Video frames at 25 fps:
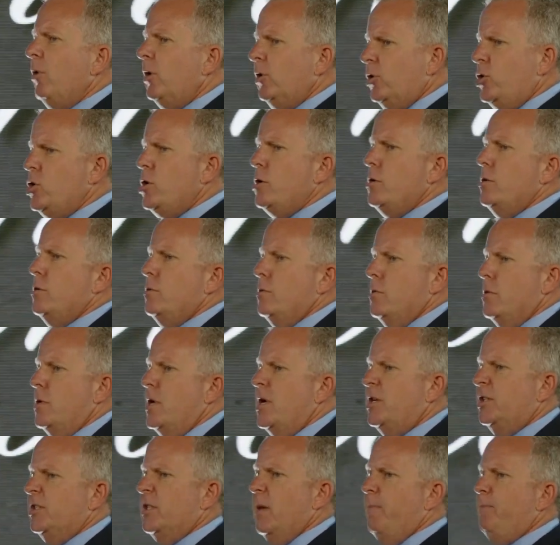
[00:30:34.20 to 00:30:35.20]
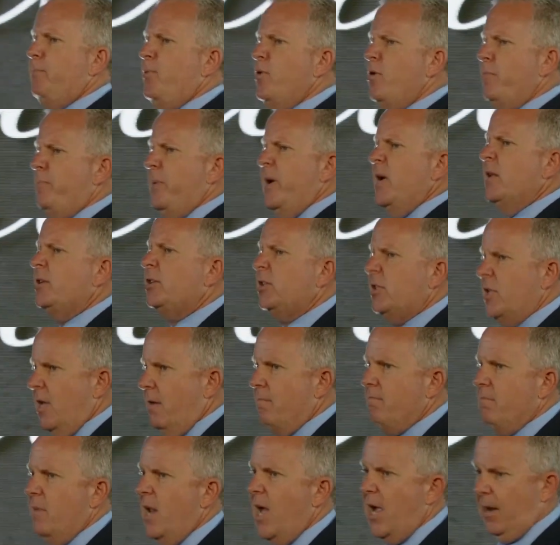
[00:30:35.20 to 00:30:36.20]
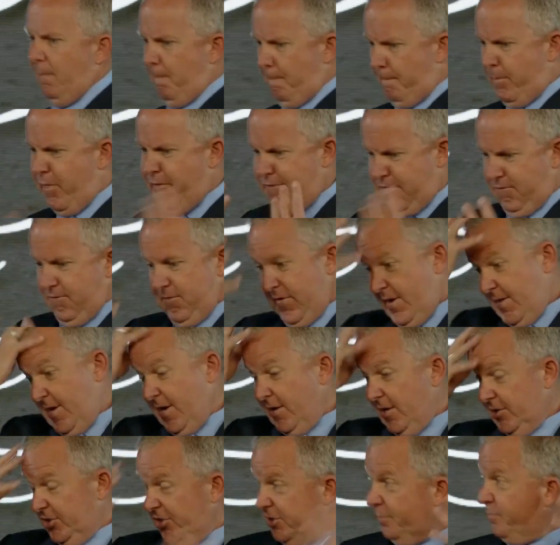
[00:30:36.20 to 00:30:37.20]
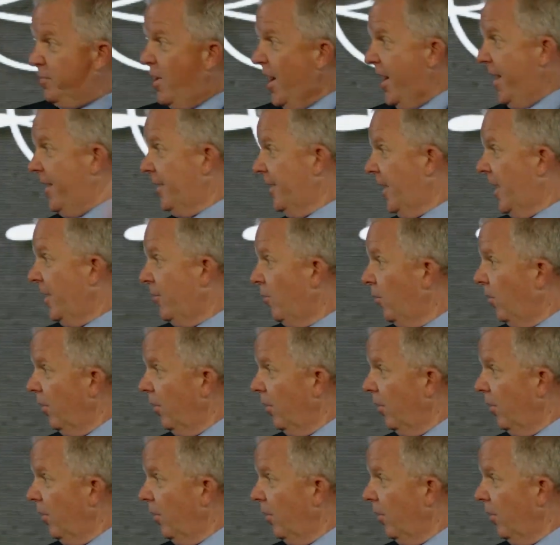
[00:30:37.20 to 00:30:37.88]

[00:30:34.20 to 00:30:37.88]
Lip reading: will do is the poop hits them, like, and they got sprayed, like,